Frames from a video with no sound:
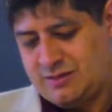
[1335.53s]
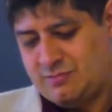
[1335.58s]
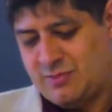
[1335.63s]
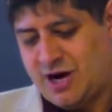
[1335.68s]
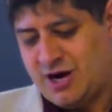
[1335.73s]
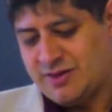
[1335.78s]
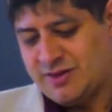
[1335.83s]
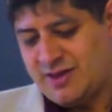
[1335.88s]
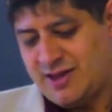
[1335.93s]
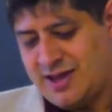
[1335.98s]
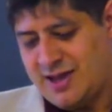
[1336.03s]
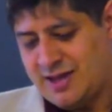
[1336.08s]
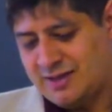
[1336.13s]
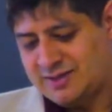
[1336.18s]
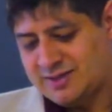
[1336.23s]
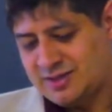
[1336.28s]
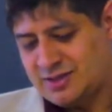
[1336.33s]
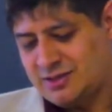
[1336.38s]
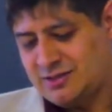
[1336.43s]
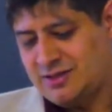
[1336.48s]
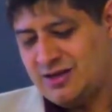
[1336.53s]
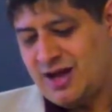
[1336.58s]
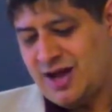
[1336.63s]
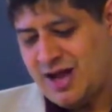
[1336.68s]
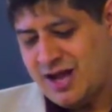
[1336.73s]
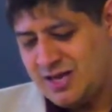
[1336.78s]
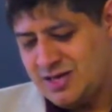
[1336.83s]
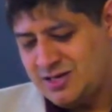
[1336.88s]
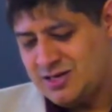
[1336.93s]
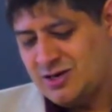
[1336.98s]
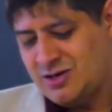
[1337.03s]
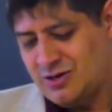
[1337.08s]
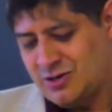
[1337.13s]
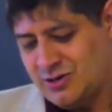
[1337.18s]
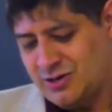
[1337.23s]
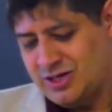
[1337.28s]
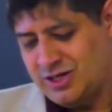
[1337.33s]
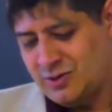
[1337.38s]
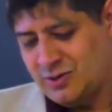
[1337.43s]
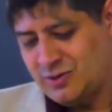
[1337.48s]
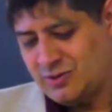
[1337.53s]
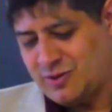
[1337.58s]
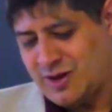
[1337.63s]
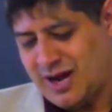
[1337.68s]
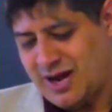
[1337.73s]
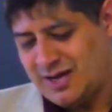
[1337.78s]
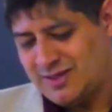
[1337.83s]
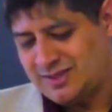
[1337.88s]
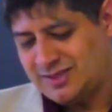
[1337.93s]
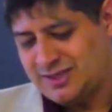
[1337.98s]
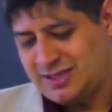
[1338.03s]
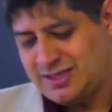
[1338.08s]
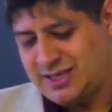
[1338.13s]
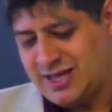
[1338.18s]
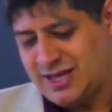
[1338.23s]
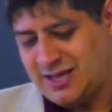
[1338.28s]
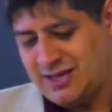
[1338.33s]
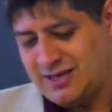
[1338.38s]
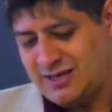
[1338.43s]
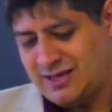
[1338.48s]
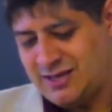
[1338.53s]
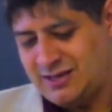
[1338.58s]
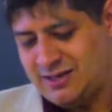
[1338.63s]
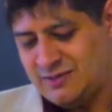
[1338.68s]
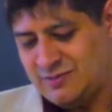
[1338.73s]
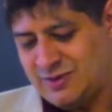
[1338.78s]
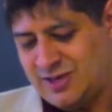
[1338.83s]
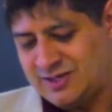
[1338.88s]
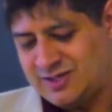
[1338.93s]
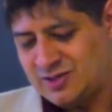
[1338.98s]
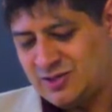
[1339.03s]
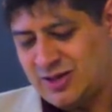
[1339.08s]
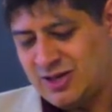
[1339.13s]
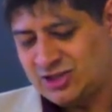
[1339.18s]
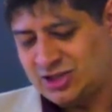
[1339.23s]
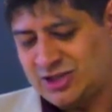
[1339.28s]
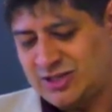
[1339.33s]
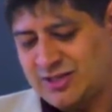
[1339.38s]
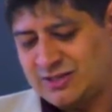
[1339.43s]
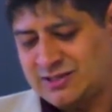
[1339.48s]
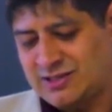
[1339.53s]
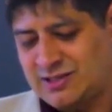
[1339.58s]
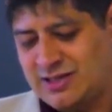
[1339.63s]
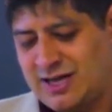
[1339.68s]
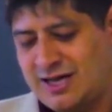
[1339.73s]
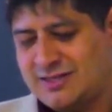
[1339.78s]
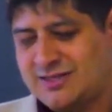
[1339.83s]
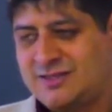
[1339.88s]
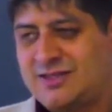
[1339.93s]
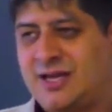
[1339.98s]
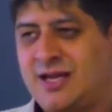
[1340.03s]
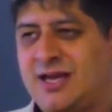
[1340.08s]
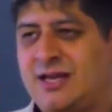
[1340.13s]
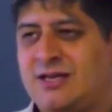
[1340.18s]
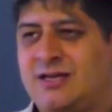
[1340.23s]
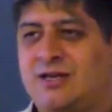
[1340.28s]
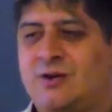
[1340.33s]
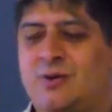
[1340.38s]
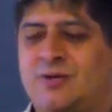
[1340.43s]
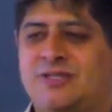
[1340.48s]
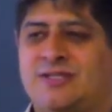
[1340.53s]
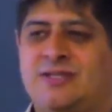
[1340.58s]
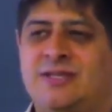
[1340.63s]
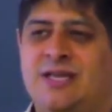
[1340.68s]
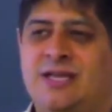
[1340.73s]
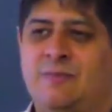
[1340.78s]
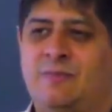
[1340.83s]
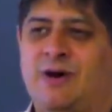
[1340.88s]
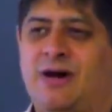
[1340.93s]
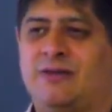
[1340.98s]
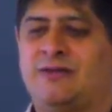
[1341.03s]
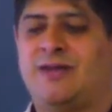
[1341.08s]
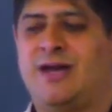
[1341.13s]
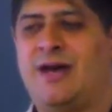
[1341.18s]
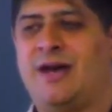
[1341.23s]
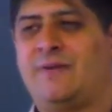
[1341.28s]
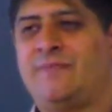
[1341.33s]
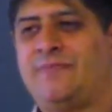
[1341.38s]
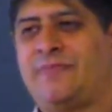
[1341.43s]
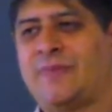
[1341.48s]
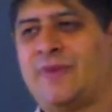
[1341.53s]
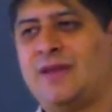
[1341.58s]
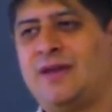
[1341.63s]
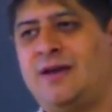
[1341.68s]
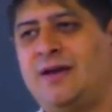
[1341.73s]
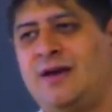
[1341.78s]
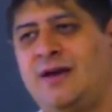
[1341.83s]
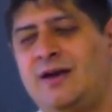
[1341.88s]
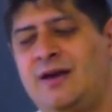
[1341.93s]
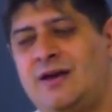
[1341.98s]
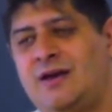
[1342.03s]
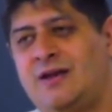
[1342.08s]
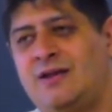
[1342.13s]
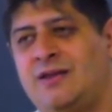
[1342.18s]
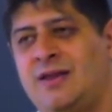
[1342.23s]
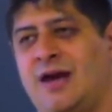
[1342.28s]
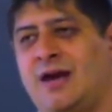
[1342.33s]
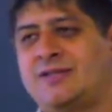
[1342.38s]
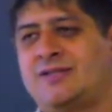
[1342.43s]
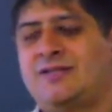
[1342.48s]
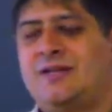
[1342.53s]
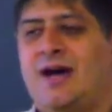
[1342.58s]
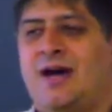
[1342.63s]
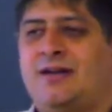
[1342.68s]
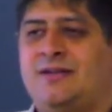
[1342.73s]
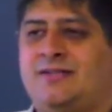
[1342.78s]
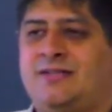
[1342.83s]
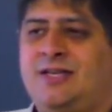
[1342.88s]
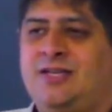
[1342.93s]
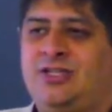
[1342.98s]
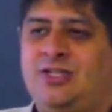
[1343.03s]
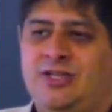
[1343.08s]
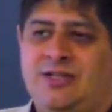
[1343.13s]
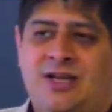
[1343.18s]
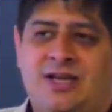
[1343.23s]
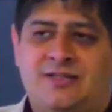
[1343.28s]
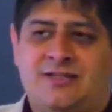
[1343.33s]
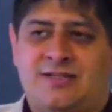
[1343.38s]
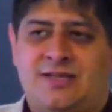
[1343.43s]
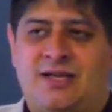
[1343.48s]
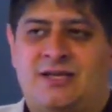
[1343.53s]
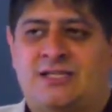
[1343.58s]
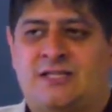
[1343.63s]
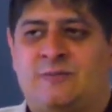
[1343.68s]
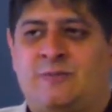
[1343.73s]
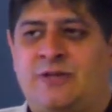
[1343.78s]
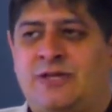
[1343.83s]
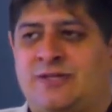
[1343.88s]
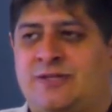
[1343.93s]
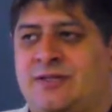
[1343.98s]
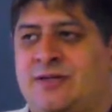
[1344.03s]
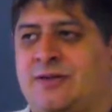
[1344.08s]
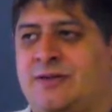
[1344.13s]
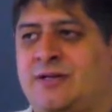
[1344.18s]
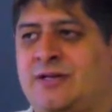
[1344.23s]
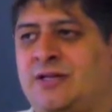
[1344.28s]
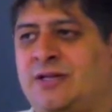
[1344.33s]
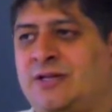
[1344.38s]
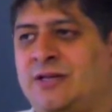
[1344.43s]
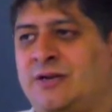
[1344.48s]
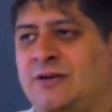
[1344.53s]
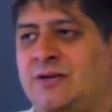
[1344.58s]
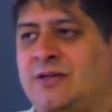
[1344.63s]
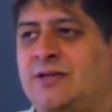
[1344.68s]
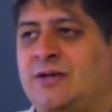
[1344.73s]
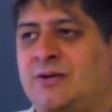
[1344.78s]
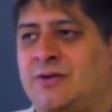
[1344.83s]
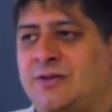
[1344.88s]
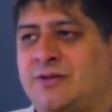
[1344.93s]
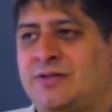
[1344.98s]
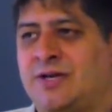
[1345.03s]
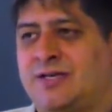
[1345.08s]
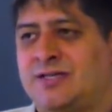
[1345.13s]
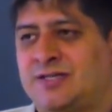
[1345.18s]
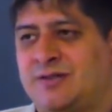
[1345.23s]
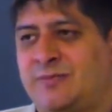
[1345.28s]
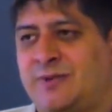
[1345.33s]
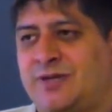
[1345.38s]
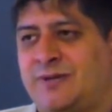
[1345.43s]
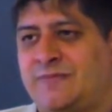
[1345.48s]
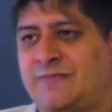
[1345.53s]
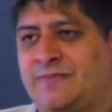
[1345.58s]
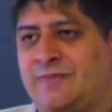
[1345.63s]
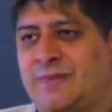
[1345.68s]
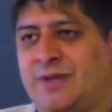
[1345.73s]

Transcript: Martha answered, I know he will rise again in the resurrection at the last day. You know what's neat about that? That's not a teaching that's explicit or clear in the Old Testament.